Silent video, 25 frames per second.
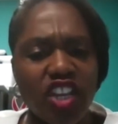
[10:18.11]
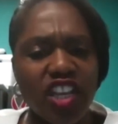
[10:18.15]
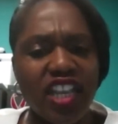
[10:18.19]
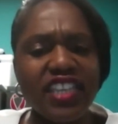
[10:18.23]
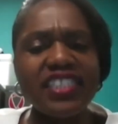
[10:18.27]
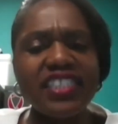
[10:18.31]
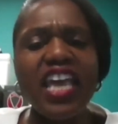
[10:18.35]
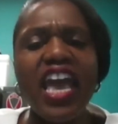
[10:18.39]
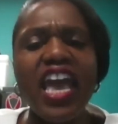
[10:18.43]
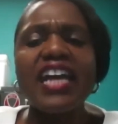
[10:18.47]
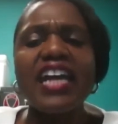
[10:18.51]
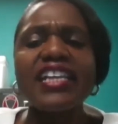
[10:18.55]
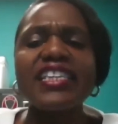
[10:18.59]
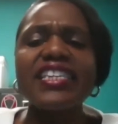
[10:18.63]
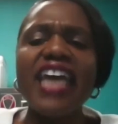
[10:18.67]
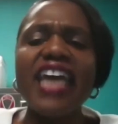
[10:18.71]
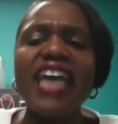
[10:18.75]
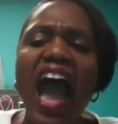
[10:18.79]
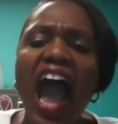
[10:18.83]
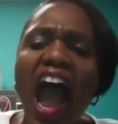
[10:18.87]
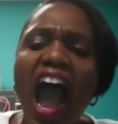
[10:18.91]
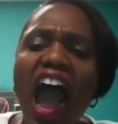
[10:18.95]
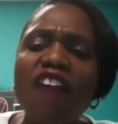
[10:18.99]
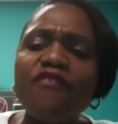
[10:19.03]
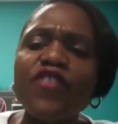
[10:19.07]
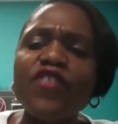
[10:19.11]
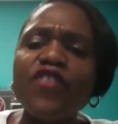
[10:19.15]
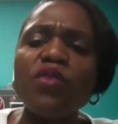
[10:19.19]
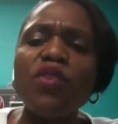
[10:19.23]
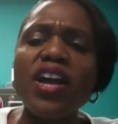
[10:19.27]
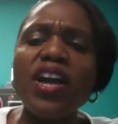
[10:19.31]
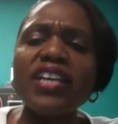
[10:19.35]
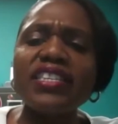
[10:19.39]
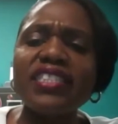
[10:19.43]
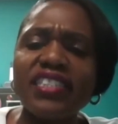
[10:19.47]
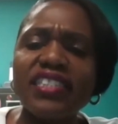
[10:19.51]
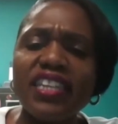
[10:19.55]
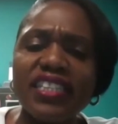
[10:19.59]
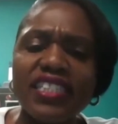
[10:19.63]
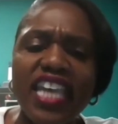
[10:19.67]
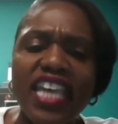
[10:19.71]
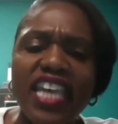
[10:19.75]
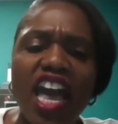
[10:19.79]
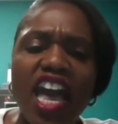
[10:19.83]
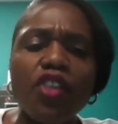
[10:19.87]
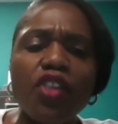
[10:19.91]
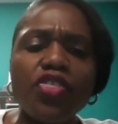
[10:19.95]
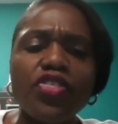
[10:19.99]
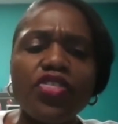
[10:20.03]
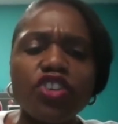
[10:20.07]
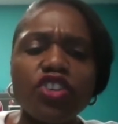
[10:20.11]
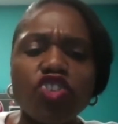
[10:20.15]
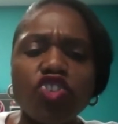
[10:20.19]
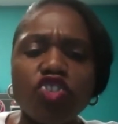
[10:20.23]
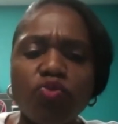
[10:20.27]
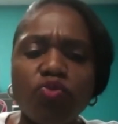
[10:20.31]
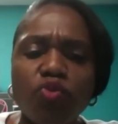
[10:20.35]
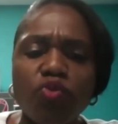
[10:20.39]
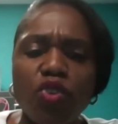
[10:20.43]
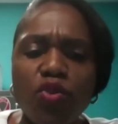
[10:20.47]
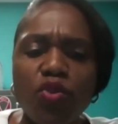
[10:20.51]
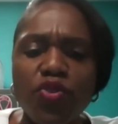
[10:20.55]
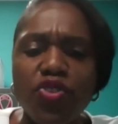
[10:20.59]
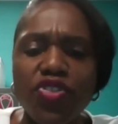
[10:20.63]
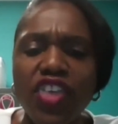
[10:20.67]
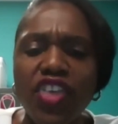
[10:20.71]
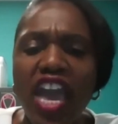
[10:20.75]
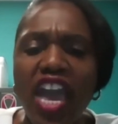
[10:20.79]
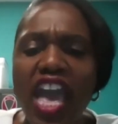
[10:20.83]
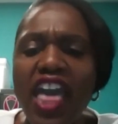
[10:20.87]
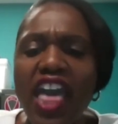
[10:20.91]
It's time for us to tell the truth